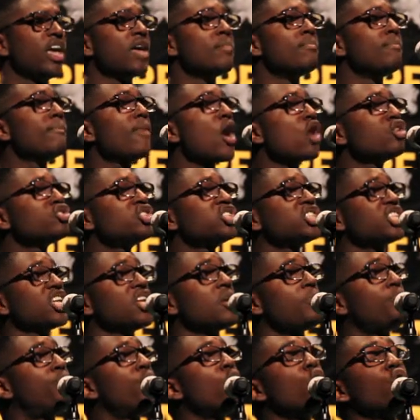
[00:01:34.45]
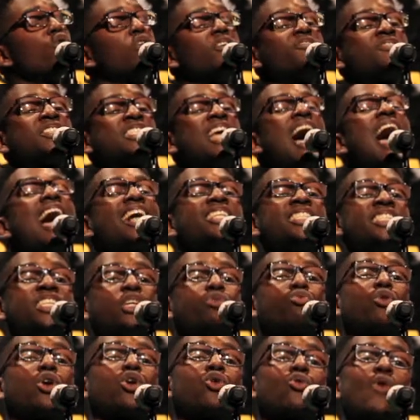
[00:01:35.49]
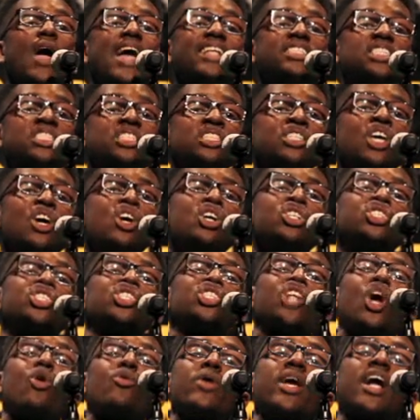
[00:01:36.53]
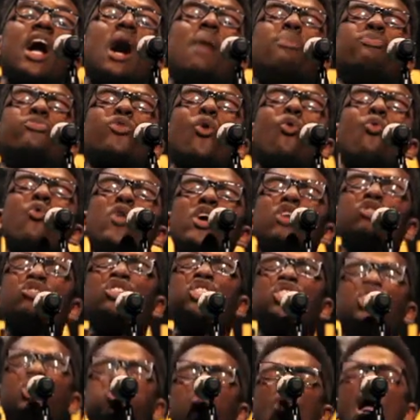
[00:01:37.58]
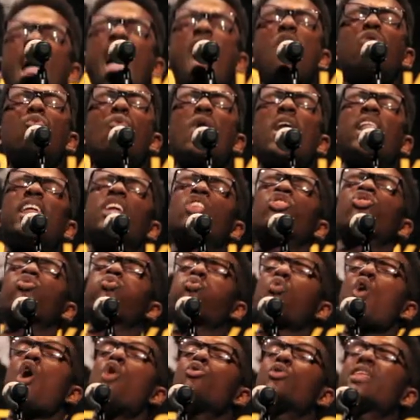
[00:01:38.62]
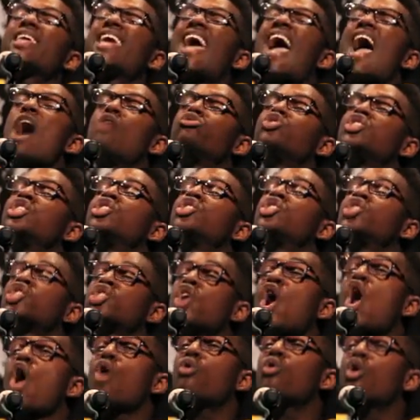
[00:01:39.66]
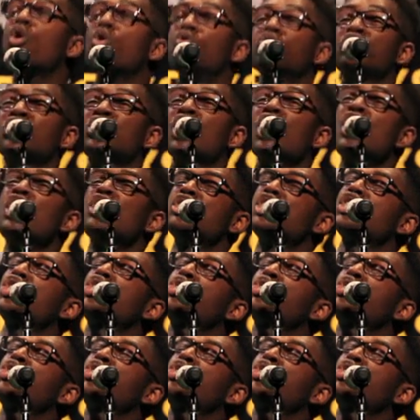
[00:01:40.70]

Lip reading: immersed in a pool of toxic regrets, stirring up the will to drown, wailing throat-gouging sorrows to